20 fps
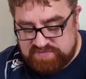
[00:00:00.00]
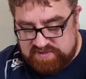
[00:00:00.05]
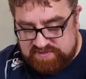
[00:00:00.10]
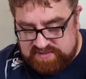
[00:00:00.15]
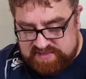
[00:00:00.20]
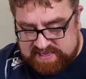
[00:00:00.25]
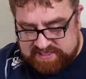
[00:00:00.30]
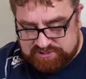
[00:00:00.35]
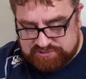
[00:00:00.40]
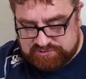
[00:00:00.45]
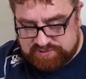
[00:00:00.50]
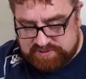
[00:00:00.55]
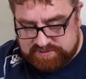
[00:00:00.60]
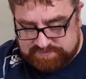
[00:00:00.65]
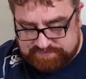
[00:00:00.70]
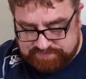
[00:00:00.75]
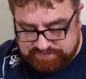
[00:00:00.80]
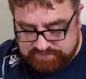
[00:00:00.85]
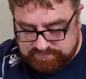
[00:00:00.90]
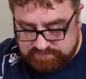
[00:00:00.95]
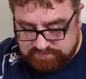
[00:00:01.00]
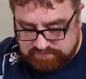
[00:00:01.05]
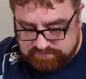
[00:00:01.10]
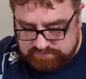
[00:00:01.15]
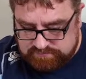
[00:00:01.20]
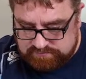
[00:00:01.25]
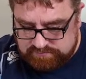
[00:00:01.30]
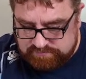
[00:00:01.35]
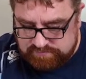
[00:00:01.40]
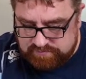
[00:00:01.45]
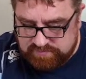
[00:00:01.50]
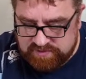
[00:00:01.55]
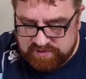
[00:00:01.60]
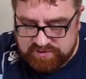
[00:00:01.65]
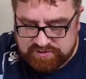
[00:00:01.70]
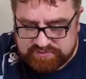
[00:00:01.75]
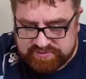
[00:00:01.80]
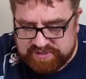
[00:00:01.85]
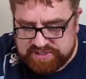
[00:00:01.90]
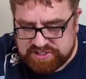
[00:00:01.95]
The extra
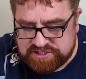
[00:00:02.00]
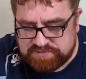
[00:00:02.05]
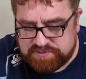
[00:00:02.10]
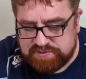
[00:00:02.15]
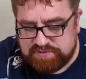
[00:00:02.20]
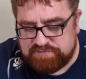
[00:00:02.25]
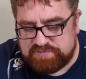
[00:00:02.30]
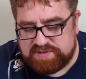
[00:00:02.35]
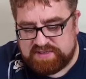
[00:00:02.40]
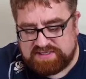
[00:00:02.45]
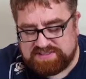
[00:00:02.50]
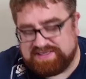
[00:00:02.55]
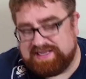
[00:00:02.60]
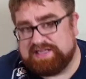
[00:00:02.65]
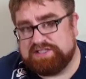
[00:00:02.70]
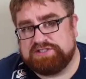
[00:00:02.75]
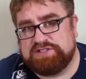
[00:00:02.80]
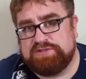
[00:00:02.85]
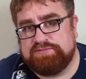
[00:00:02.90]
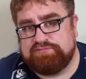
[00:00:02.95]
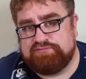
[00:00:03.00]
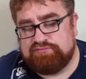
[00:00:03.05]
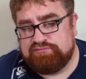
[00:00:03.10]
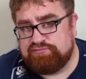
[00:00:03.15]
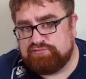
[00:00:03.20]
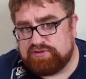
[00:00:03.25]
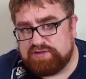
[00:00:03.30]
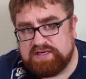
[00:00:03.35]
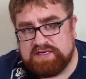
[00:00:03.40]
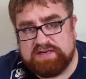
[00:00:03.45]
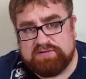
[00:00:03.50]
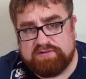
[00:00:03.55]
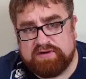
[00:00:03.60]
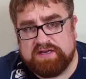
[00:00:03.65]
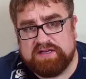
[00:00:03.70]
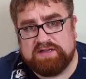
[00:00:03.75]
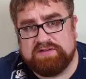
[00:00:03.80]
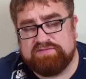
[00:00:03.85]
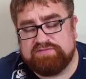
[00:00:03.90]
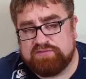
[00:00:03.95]
3-inch movement is actually really,
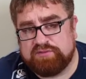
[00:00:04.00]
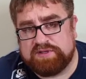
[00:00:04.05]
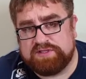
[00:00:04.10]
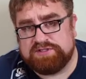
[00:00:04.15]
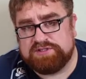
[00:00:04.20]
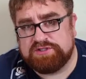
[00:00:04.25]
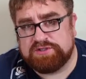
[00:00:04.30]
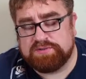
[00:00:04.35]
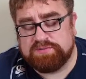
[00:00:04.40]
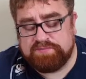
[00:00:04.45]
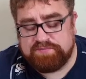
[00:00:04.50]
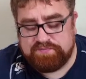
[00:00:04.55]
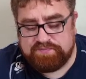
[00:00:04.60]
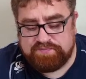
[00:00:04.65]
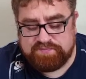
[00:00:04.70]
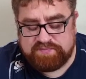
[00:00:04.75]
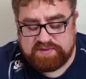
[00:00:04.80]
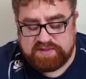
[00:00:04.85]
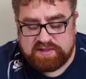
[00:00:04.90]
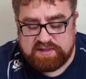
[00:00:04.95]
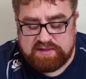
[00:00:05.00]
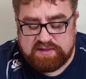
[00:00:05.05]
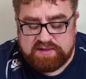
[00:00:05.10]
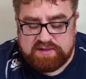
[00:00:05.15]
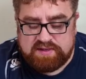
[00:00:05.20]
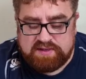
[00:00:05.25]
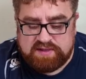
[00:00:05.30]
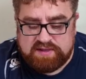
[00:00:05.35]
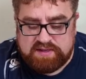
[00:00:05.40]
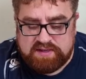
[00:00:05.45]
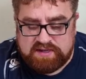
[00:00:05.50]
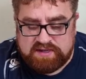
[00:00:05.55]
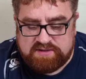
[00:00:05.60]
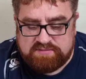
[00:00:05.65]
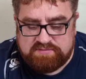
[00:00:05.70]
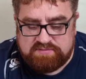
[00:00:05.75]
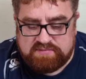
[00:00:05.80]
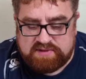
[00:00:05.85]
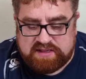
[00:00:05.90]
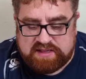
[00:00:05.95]
really influential.
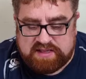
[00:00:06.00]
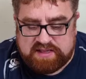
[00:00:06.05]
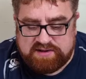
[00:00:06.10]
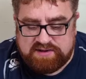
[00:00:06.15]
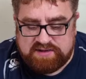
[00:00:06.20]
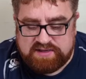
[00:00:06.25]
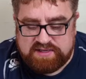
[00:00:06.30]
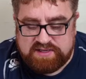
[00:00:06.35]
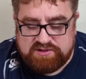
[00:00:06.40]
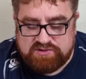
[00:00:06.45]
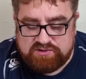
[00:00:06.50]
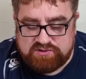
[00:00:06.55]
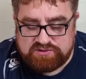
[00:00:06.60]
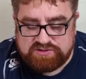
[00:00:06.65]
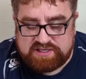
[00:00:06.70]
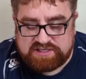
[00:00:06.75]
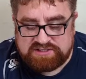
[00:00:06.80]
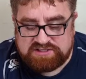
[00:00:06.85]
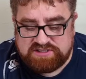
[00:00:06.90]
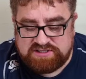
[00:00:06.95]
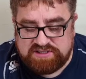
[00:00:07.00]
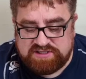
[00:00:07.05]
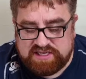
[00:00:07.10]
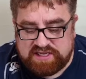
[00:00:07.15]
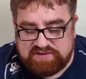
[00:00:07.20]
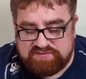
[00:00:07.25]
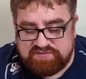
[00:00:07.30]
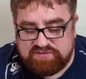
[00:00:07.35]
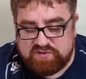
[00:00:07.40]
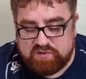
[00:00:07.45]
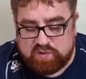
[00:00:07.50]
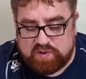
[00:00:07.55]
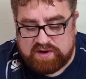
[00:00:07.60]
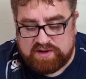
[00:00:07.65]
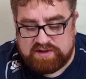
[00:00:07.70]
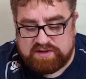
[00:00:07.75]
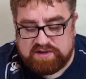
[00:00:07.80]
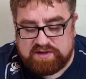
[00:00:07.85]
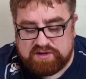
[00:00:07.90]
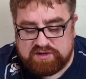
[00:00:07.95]
And he does actually give
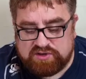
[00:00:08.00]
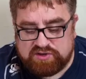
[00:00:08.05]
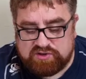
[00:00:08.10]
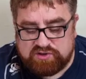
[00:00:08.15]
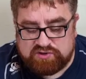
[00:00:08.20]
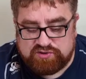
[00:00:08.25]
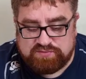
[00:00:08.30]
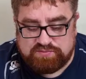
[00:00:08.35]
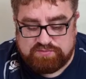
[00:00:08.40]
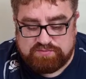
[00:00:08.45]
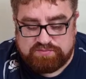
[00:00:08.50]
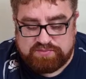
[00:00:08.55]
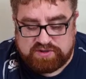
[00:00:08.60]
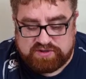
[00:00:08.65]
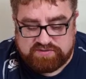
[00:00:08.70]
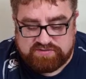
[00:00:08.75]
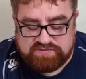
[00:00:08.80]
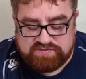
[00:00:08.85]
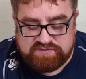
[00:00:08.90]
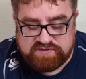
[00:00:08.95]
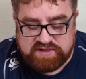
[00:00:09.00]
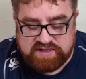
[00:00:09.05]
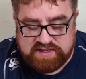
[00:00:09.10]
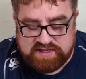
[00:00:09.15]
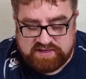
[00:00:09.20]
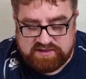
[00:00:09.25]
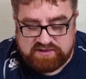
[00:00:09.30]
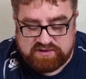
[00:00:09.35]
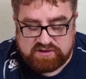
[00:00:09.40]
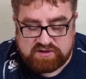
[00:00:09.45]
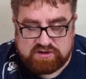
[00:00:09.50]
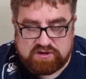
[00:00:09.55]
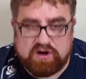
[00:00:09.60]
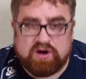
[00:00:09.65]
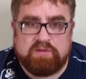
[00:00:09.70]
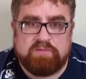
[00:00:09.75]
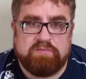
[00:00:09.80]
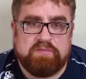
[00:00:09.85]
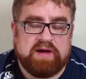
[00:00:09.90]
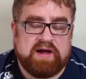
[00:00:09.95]
quite a good buff in
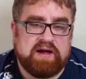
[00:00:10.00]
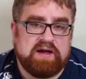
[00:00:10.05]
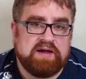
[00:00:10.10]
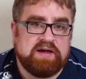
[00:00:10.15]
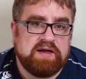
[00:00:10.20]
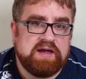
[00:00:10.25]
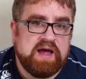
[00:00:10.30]
combat.